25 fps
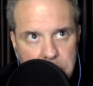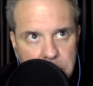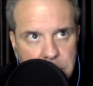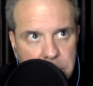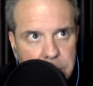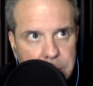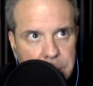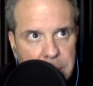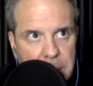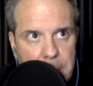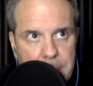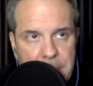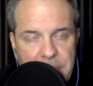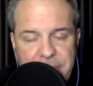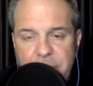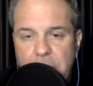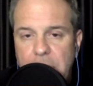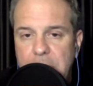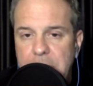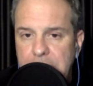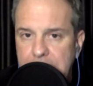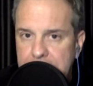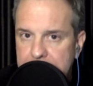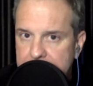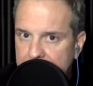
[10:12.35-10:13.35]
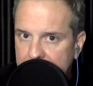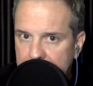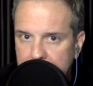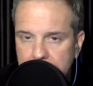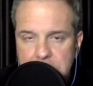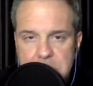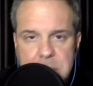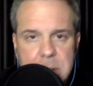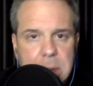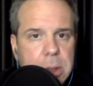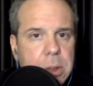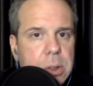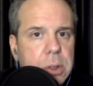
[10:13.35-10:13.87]
maybe finding a techno
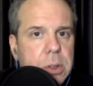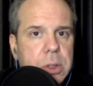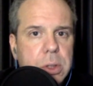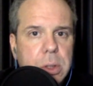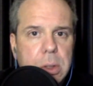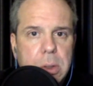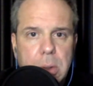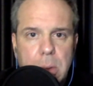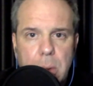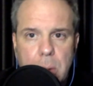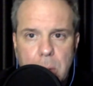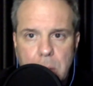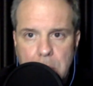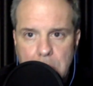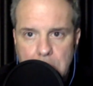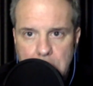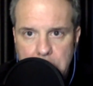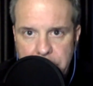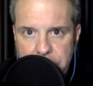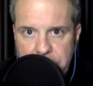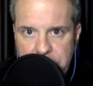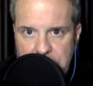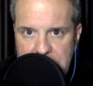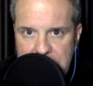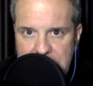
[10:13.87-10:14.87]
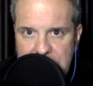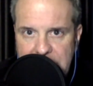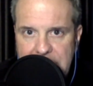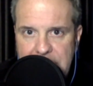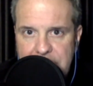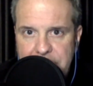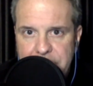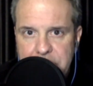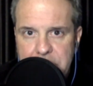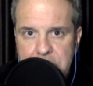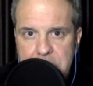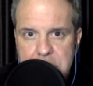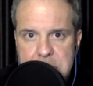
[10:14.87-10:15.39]
signature or finding
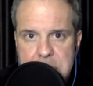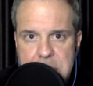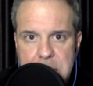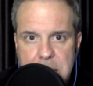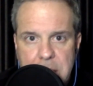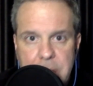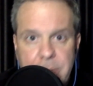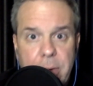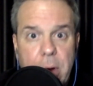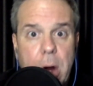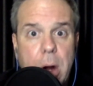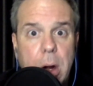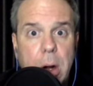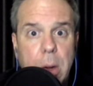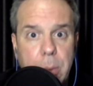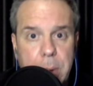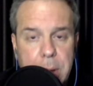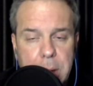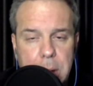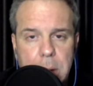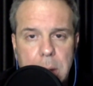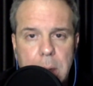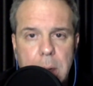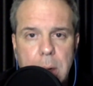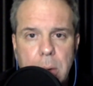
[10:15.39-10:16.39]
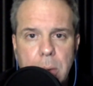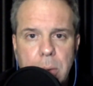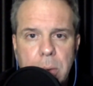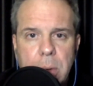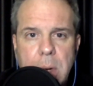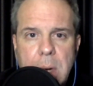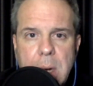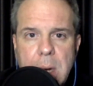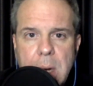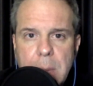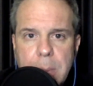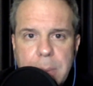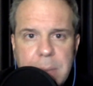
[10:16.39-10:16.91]
evidence of are we alone,
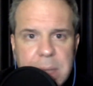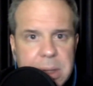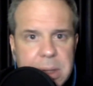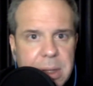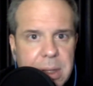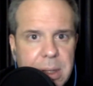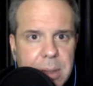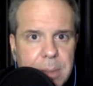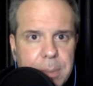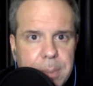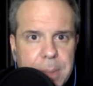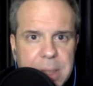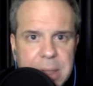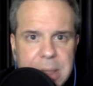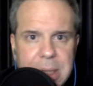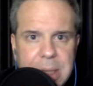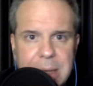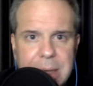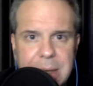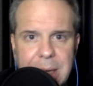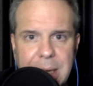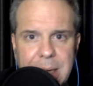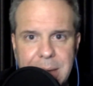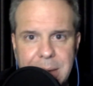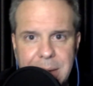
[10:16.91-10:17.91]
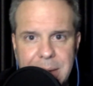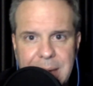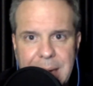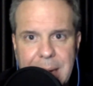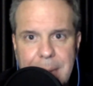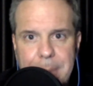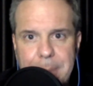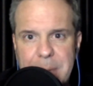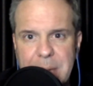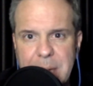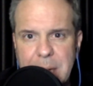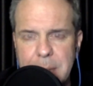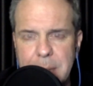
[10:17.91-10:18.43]
but that
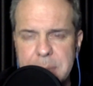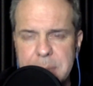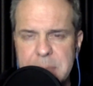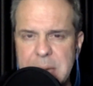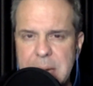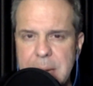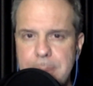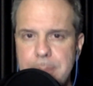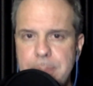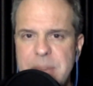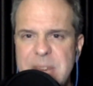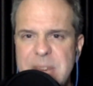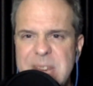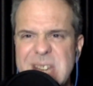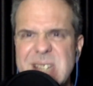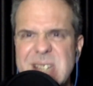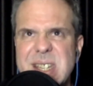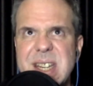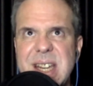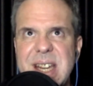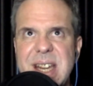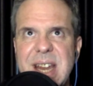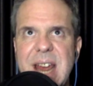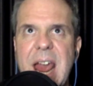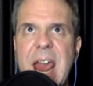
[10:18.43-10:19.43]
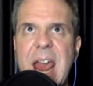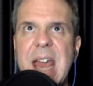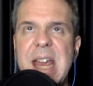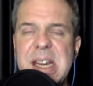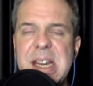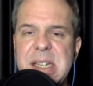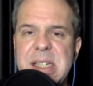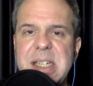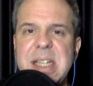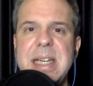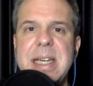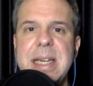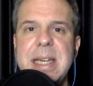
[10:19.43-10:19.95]
becomes a
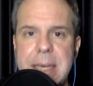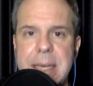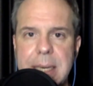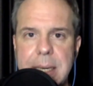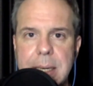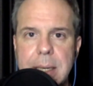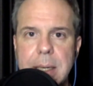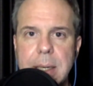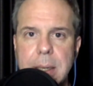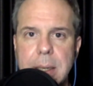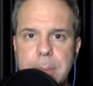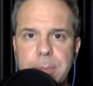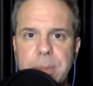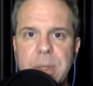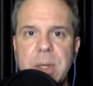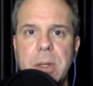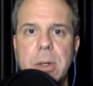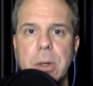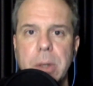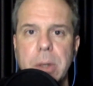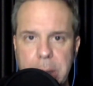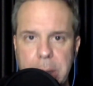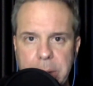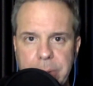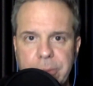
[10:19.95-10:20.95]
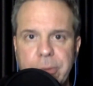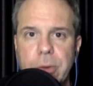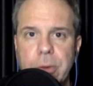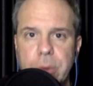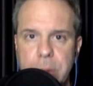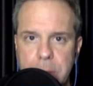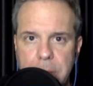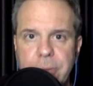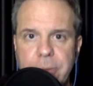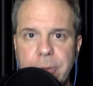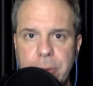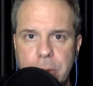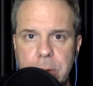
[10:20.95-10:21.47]
BCAD period for
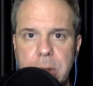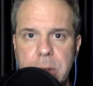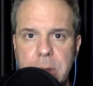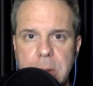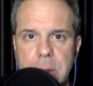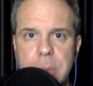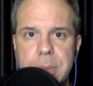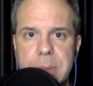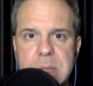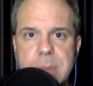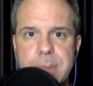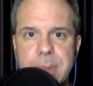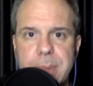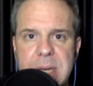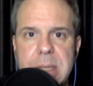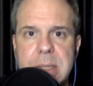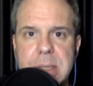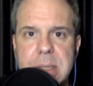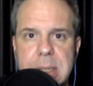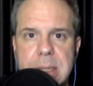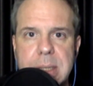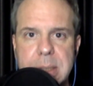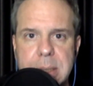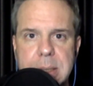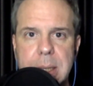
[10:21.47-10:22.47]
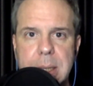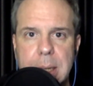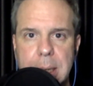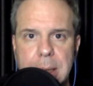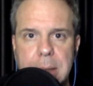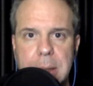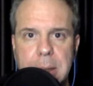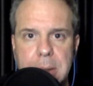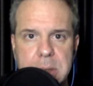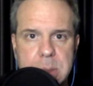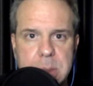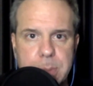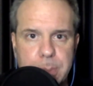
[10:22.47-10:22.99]
the human species. Like
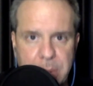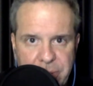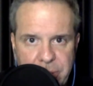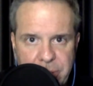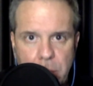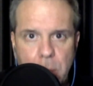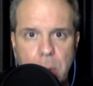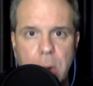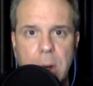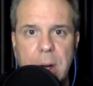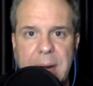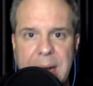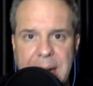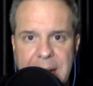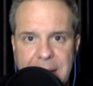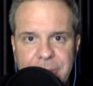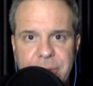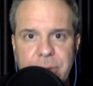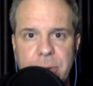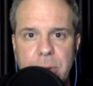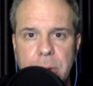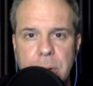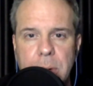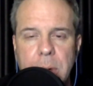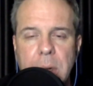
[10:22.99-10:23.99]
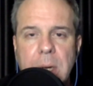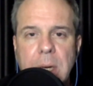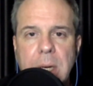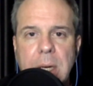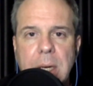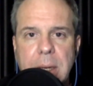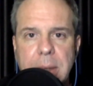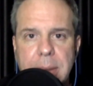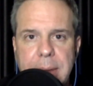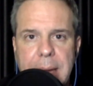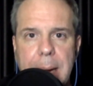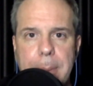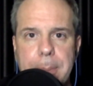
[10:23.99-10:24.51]
there's before and after
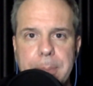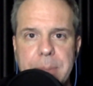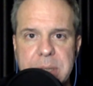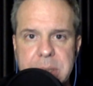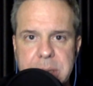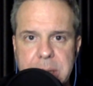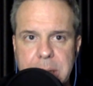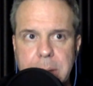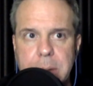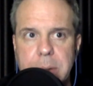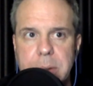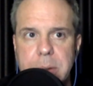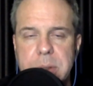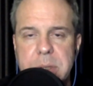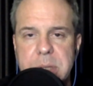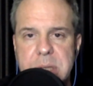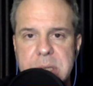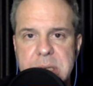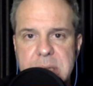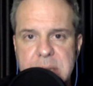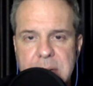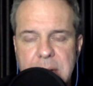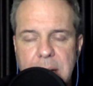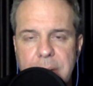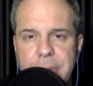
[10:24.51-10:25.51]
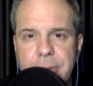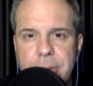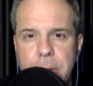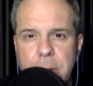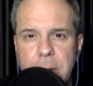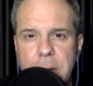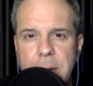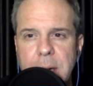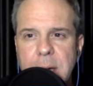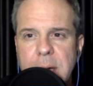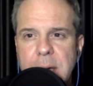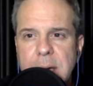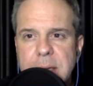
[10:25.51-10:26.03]
that particular
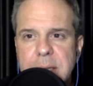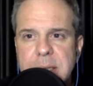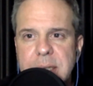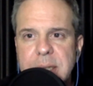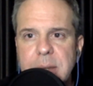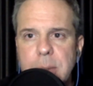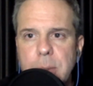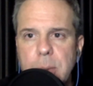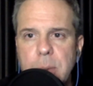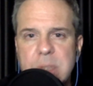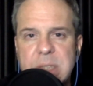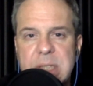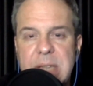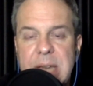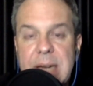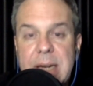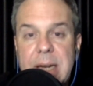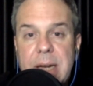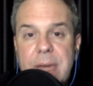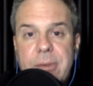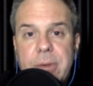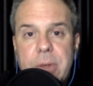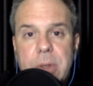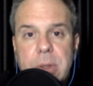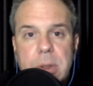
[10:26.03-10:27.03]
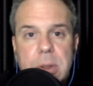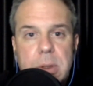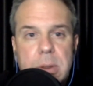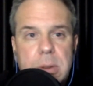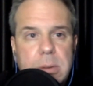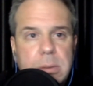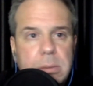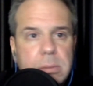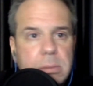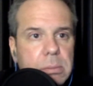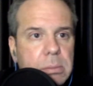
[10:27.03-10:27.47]
discovery. Was that ever,